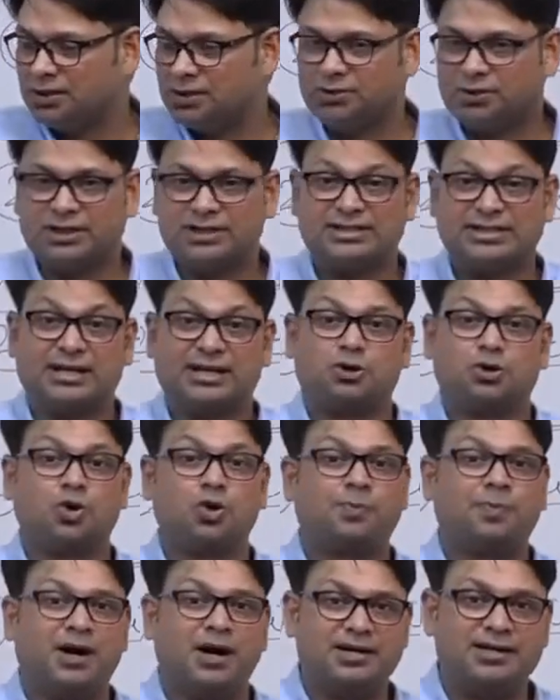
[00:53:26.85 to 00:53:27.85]
you can say
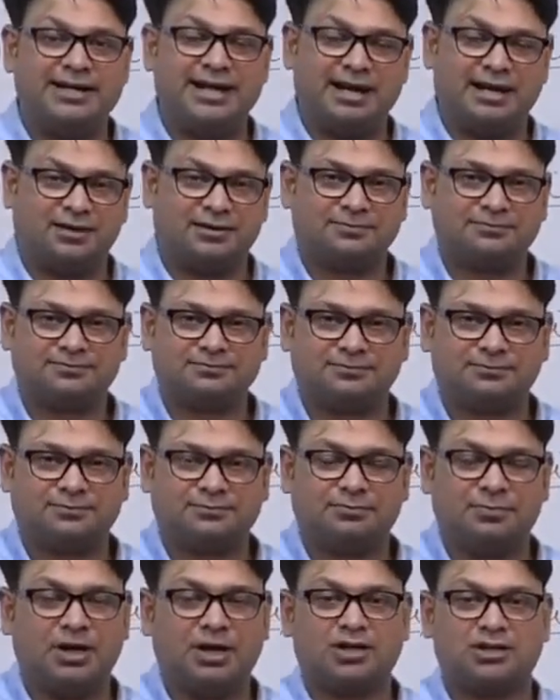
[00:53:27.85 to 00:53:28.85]
group hunting,
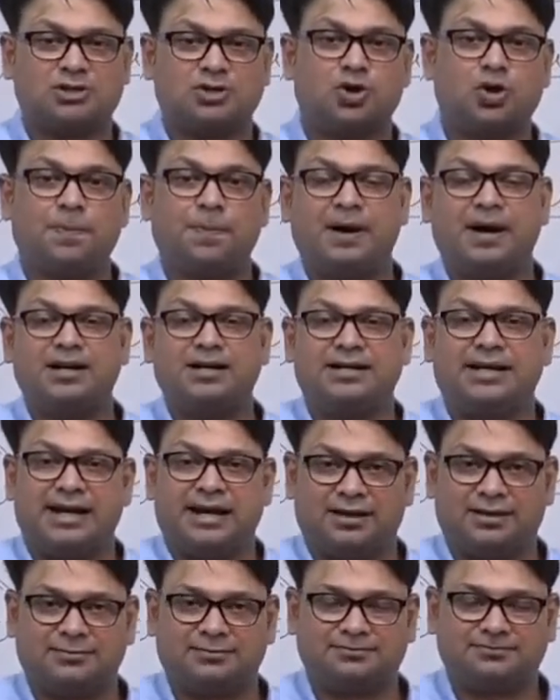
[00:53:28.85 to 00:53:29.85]
because group
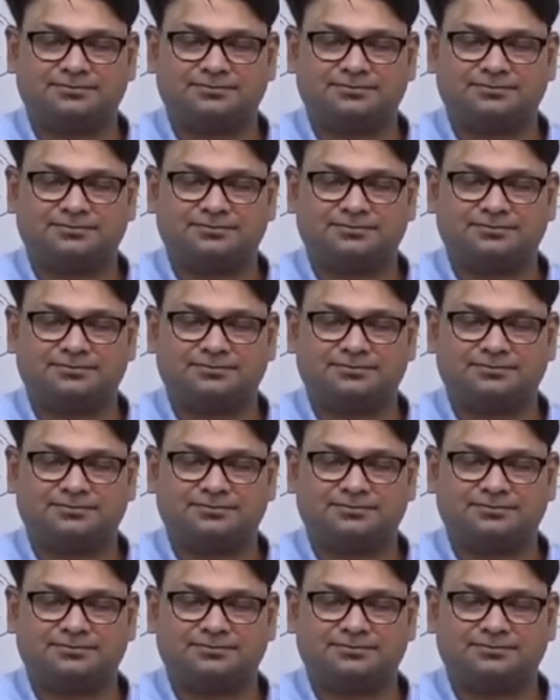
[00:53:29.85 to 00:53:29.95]
hunting